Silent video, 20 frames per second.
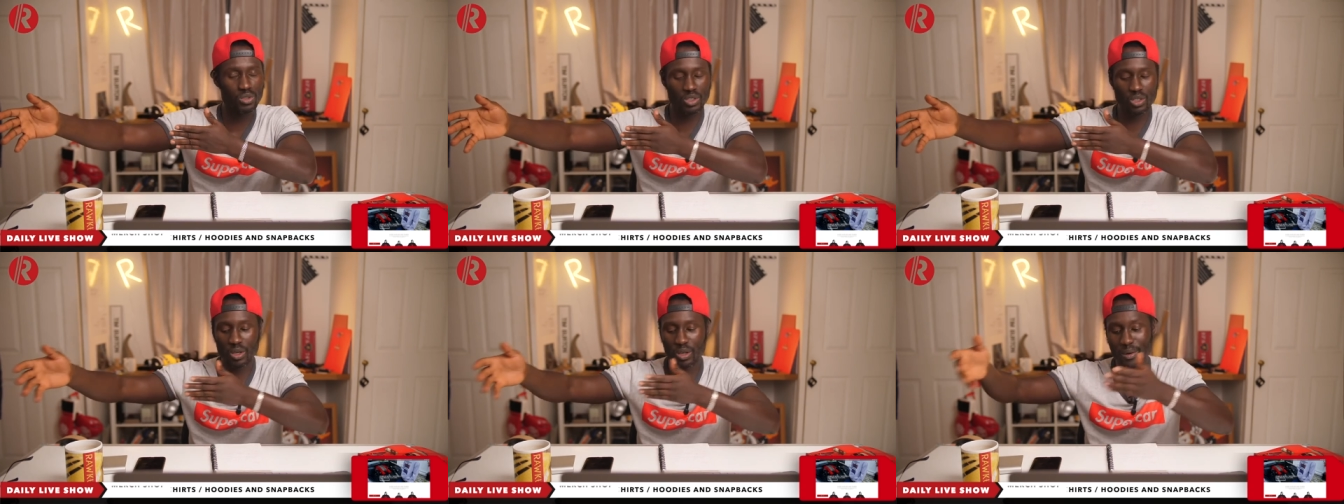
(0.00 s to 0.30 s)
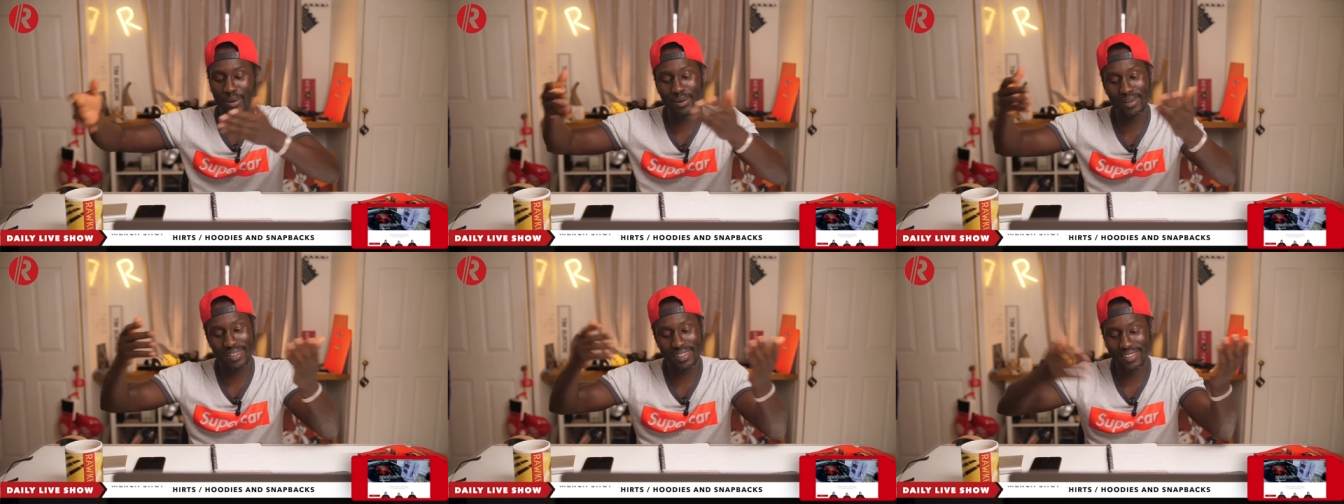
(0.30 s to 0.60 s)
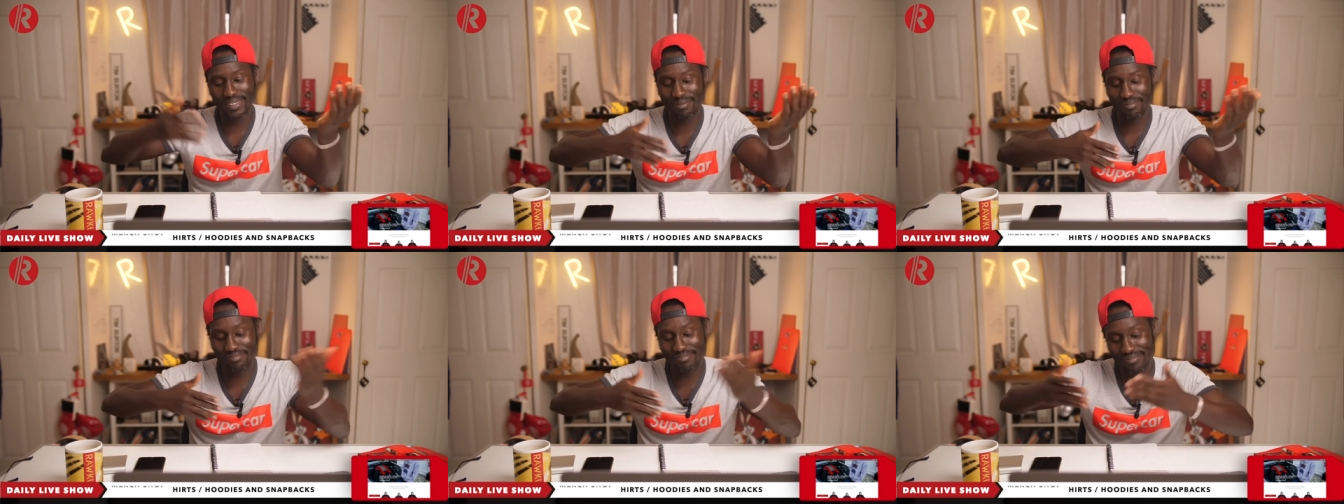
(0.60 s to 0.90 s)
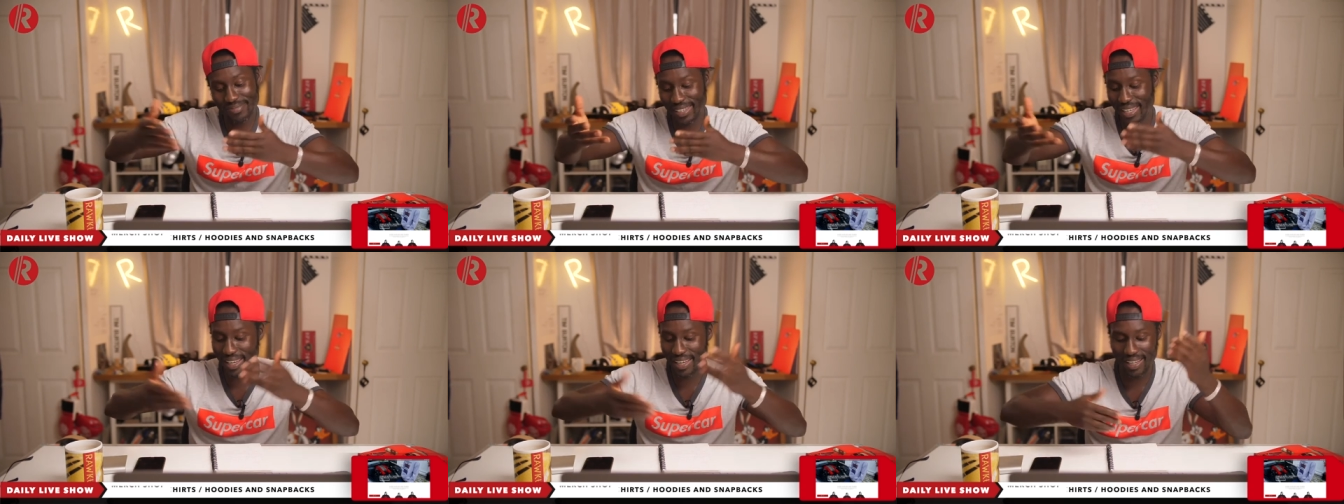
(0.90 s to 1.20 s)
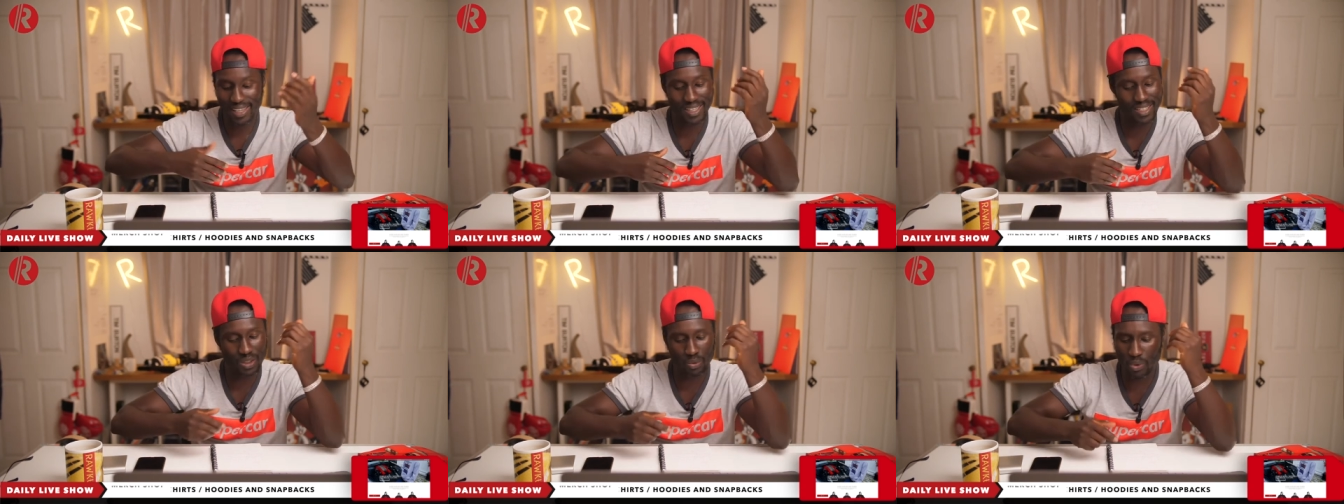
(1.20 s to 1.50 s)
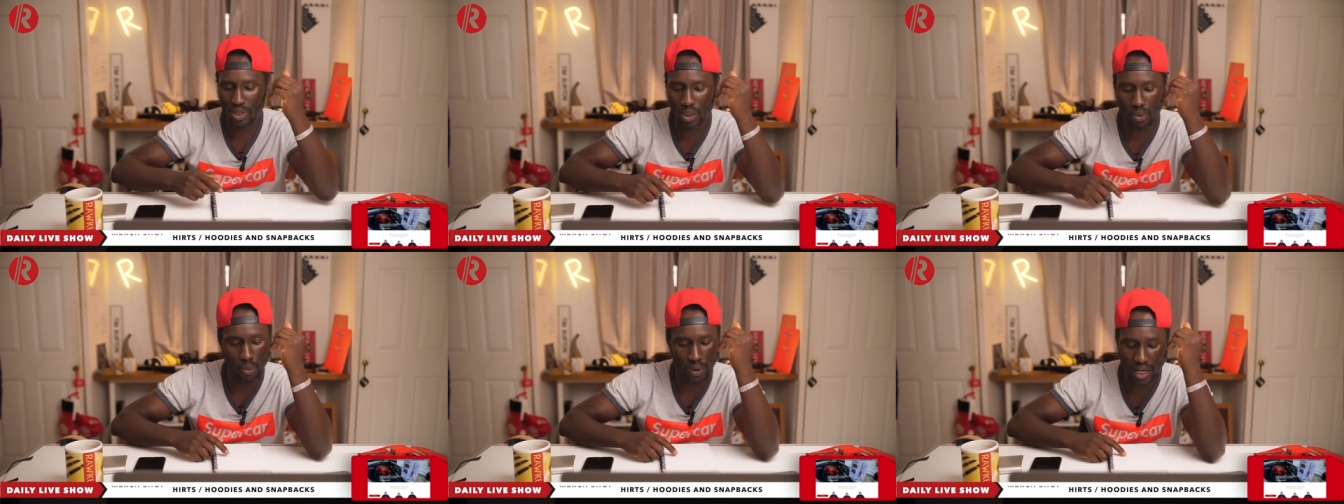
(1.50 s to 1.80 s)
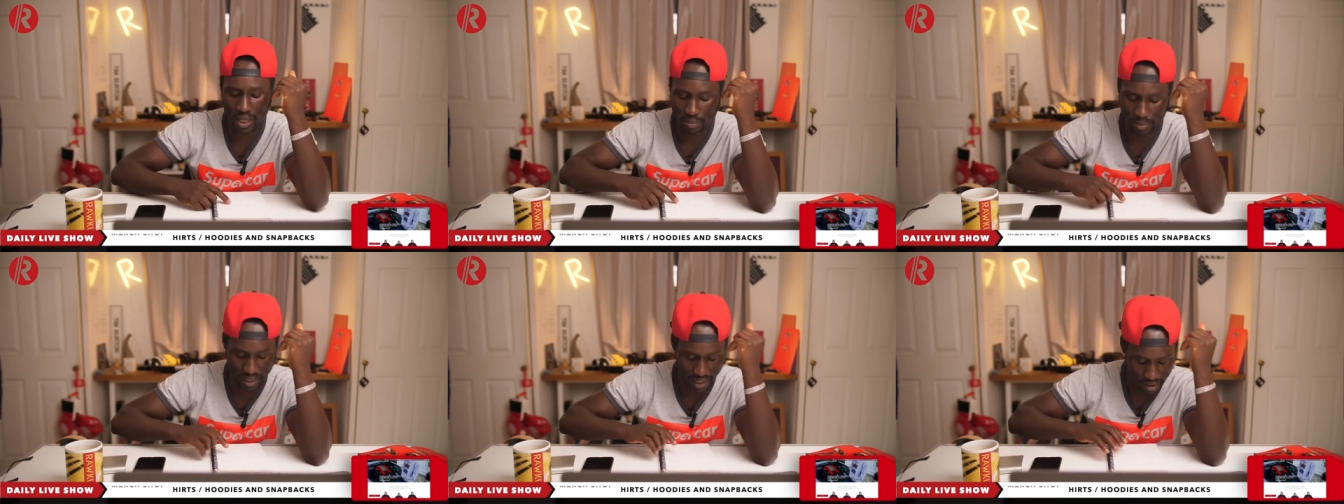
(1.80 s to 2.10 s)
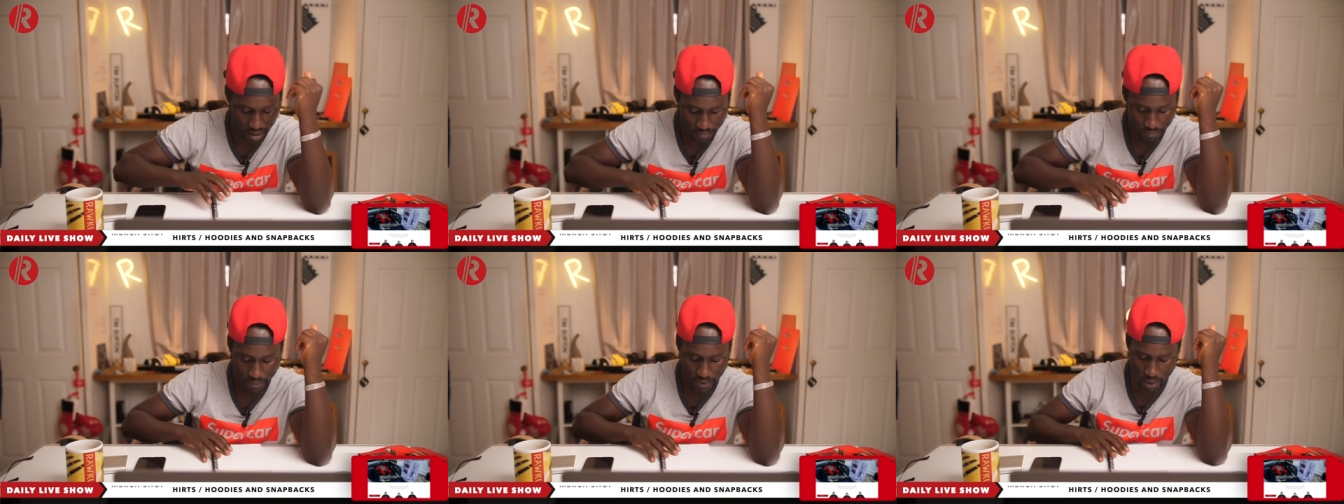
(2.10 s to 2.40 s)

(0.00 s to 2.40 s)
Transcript: So, yeah, it's really weird, man.